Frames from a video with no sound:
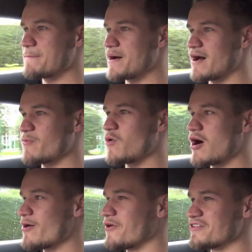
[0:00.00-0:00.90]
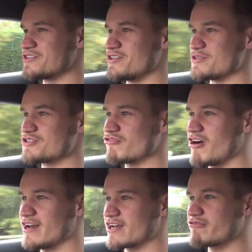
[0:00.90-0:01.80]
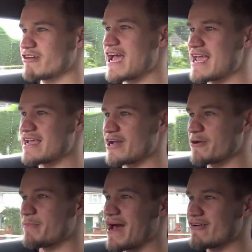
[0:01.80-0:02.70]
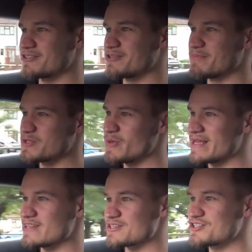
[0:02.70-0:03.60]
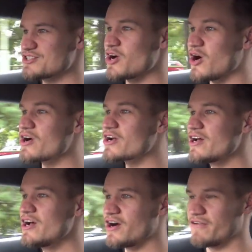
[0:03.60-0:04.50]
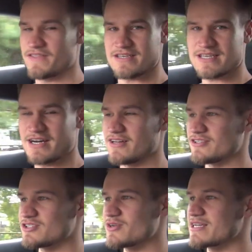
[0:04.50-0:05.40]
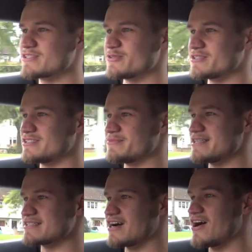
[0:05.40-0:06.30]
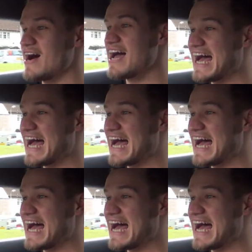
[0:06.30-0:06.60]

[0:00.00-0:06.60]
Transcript: but what I want to do is try and create a comparison between the stock of this car, the stock exhaust system of this car,